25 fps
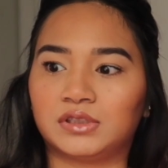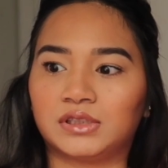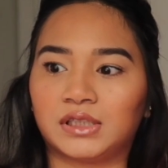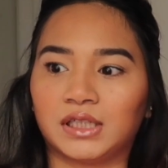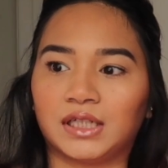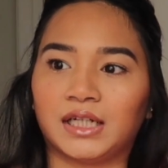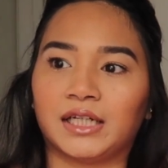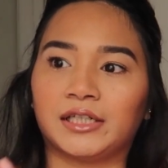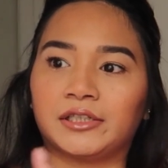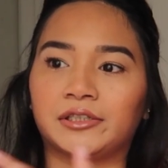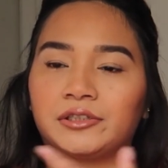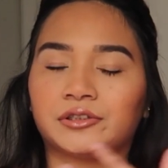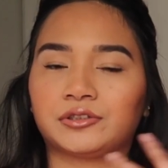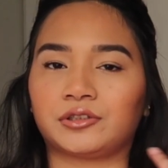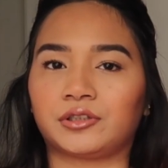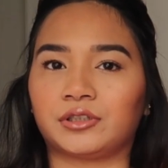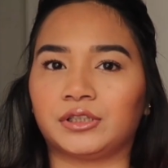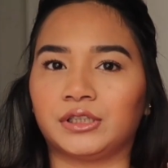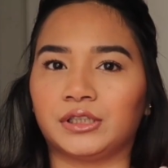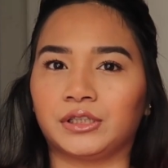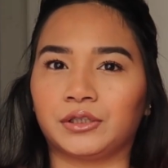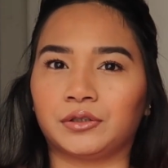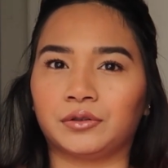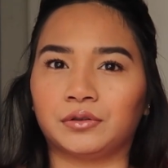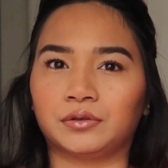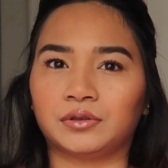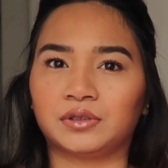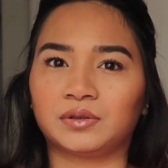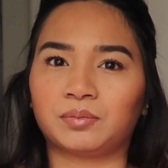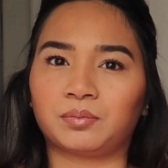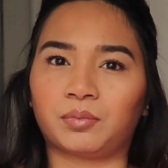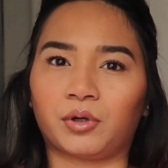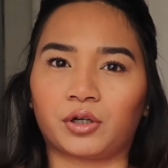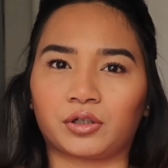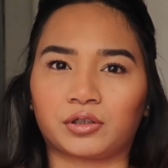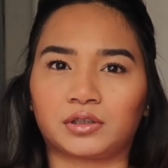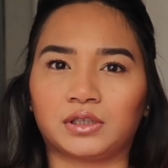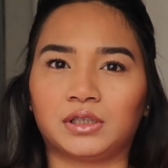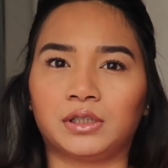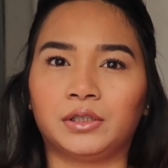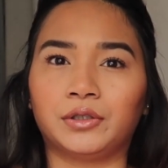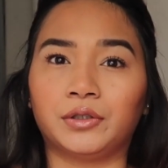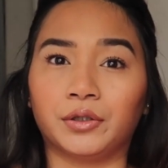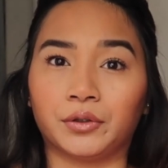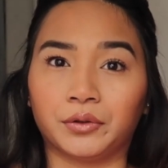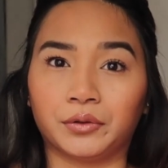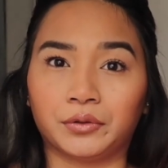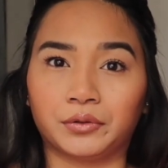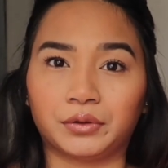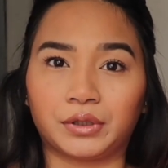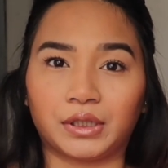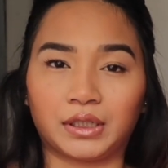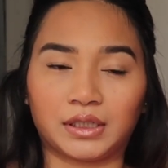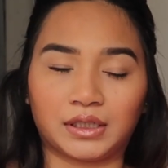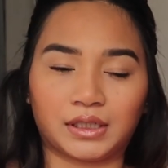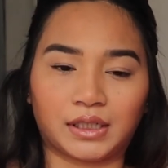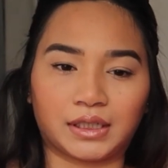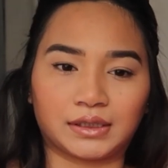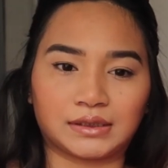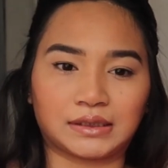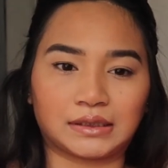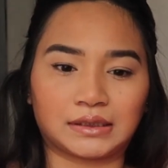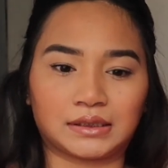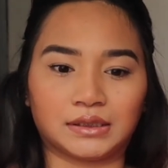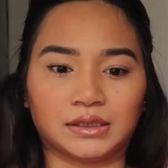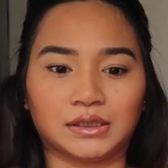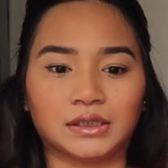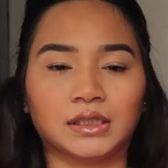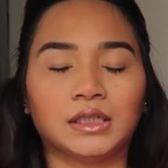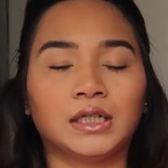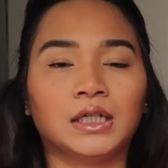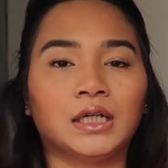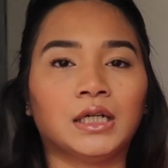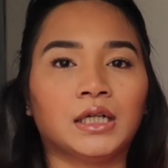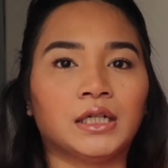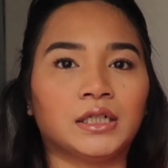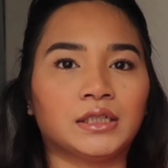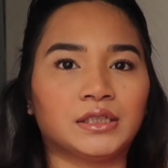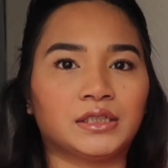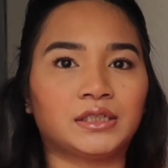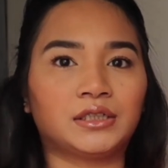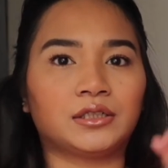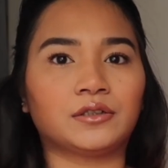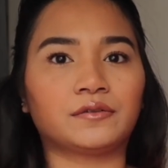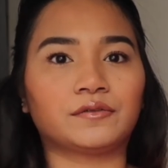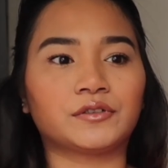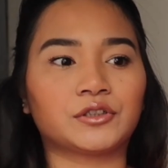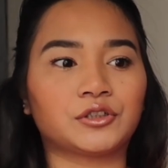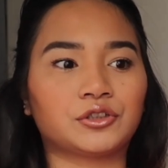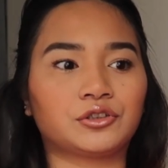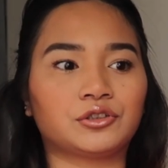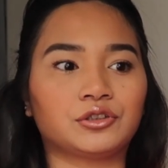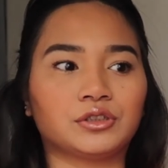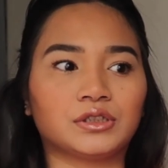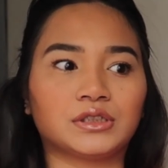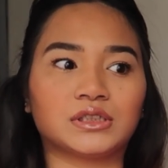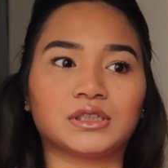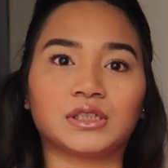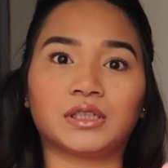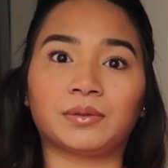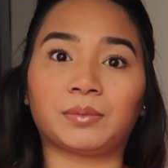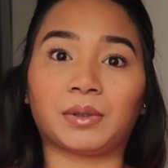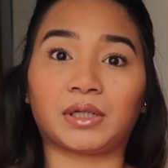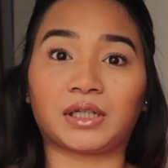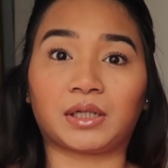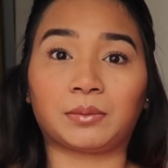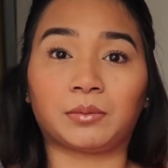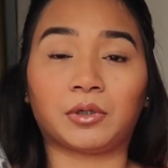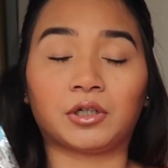the letters are in sparkly gold, and it has like the silver strings in the back.